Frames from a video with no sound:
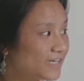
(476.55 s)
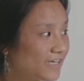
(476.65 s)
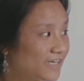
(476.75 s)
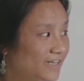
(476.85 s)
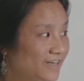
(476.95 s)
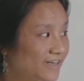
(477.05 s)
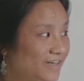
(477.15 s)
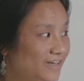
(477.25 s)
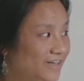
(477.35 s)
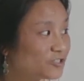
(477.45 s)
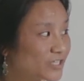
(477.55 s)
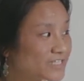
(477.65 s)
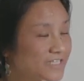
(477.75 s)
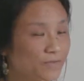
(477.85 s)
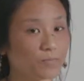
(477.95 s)
in
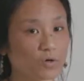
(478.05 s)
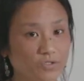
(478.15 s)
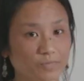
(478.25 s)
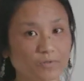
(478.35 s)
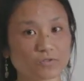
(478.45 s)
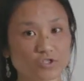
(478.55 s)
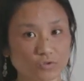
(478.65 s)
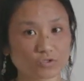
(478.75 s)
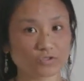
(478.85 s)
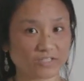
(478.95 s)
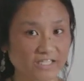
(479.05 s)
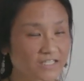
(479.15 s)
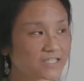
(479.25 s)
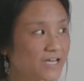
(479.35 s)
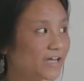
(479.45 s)
addressing multiple social
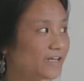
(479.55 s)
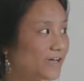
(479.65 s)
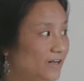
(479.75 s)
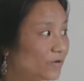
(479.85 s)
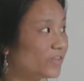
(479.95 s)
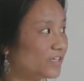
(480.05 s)
needs and health